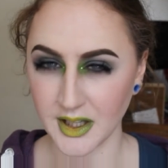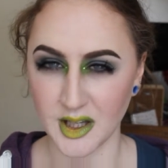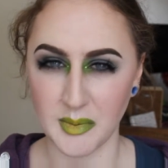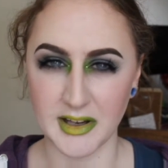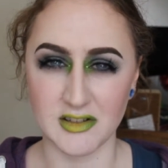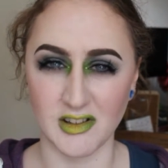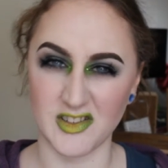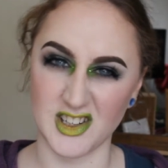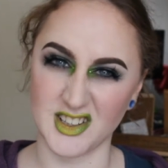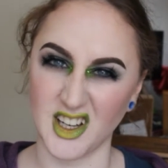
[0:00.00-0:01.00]
You're better off
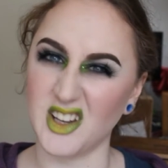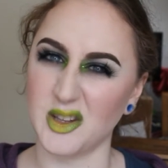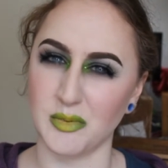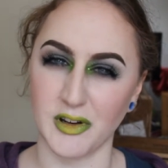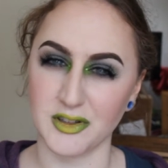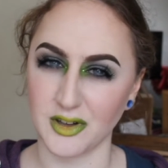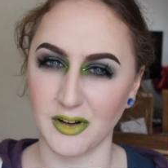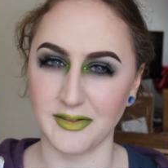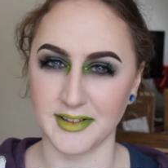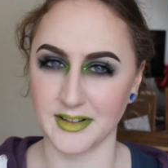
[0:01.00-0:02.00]
just cutting the brush
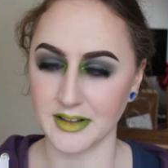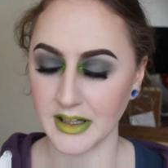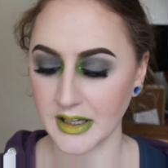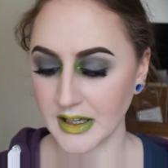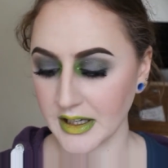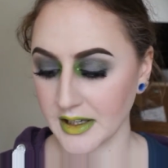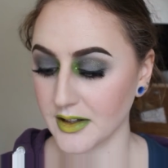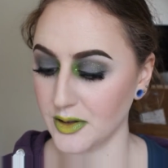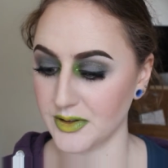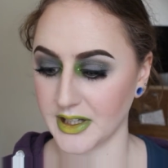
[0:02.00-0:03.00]
off and
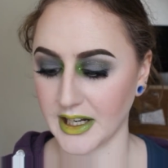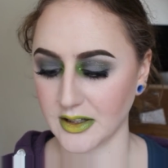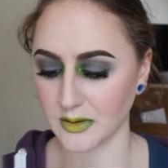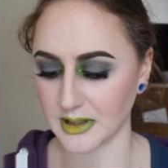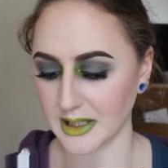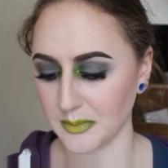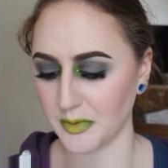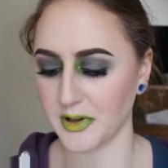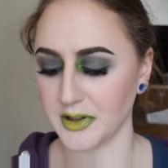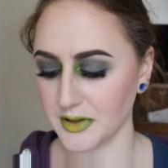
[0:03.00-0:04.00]
using an actual lip
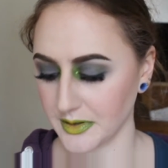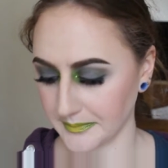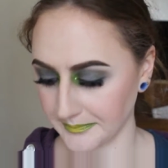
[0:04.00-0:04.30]
brush.